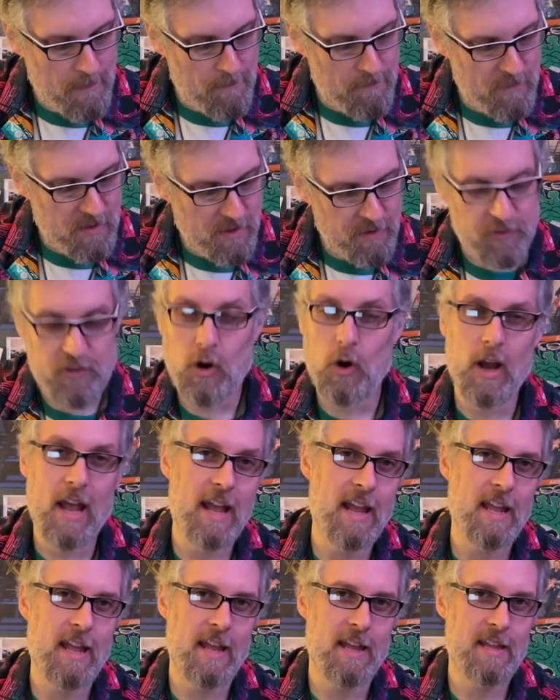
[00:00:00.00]
So
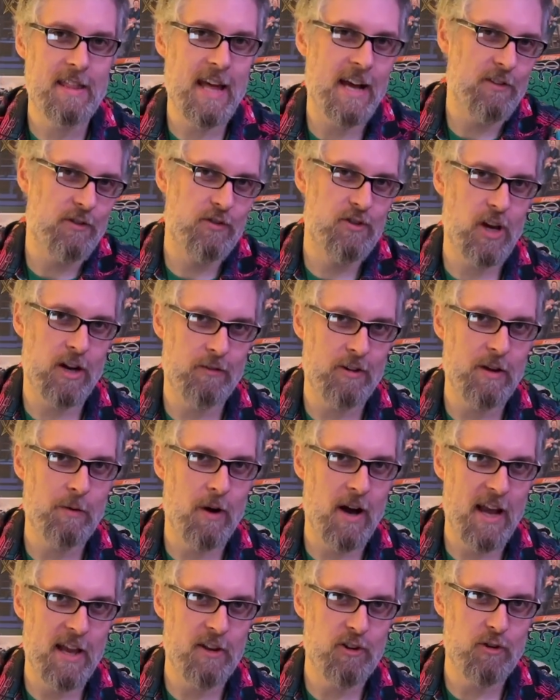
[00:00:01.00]
that's generally
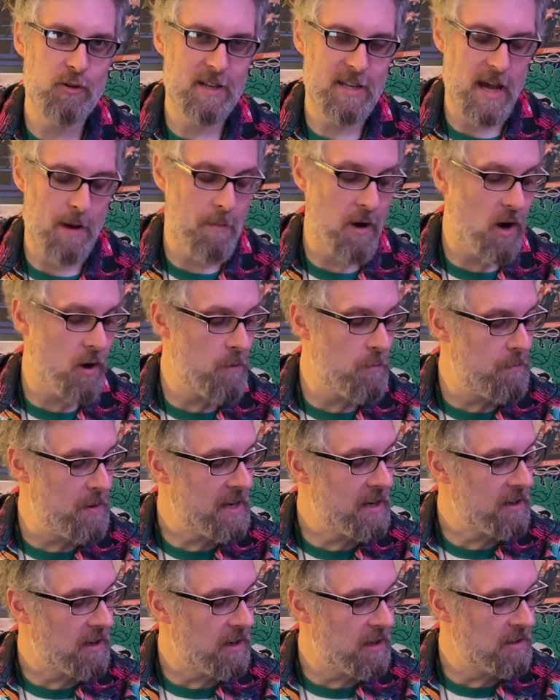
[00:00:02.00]
why I do a demo,
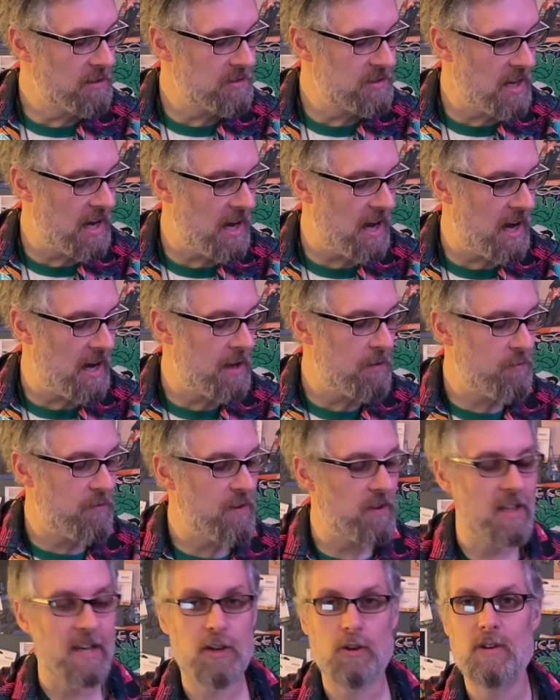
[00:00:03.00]
because I feel
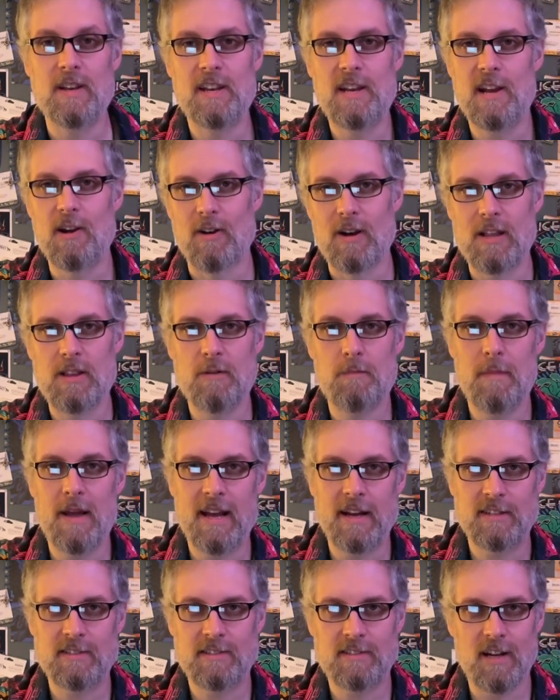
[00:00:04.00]
like you need to hear it in the
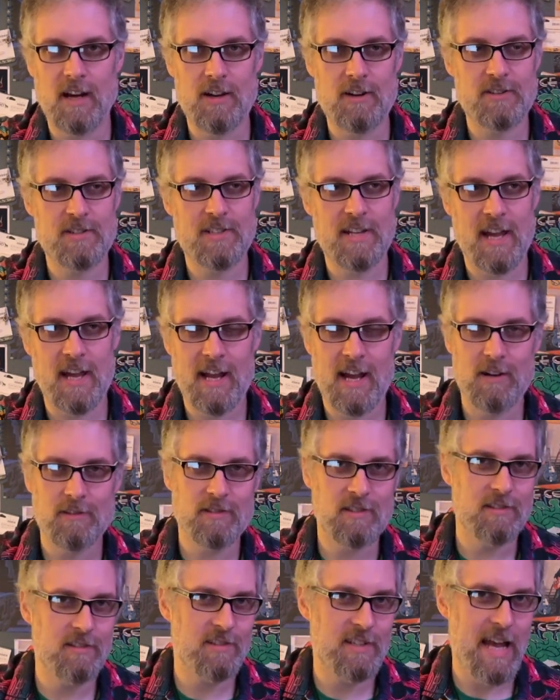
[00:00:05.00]
mix to understand how it's
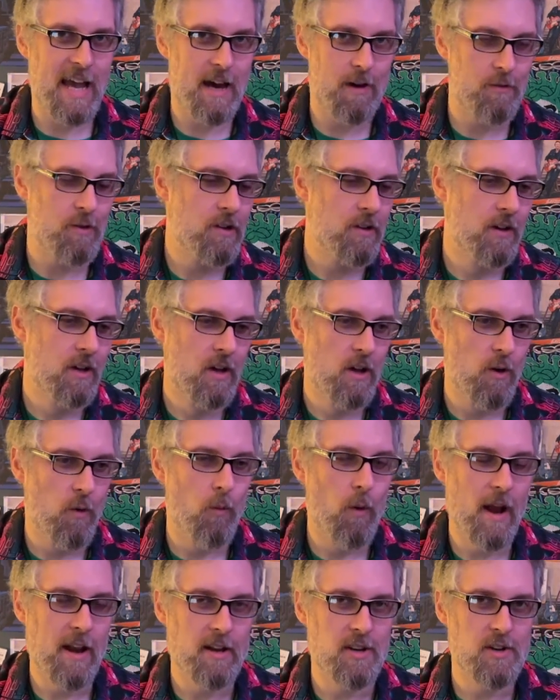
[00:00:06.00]
going to sound
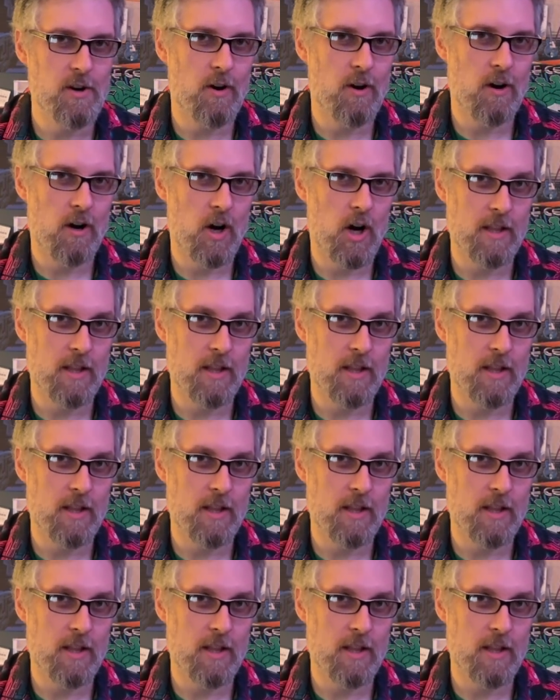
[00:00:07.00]
when you're on the